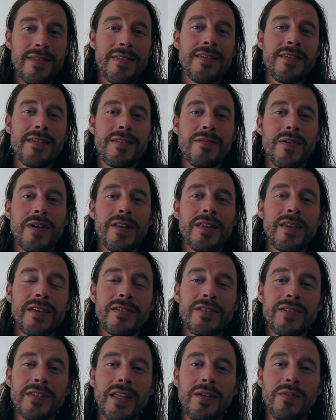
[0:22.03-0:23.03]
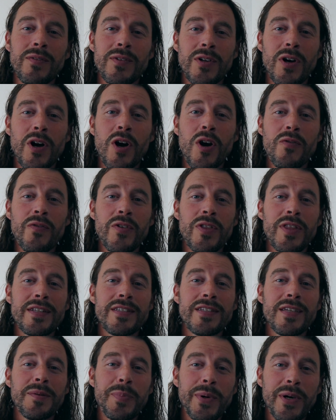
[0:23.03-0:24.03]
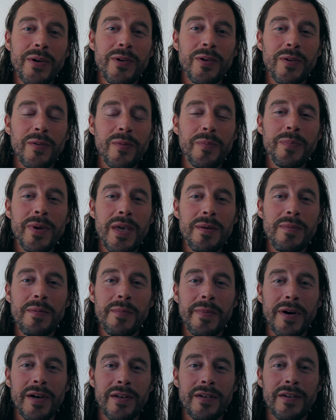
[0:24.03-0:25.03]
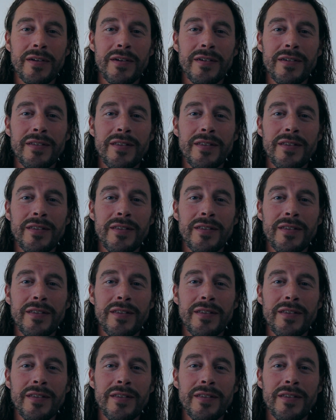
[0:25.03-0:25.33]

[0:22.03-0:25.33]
the radiation levels are for the typical baby monitor.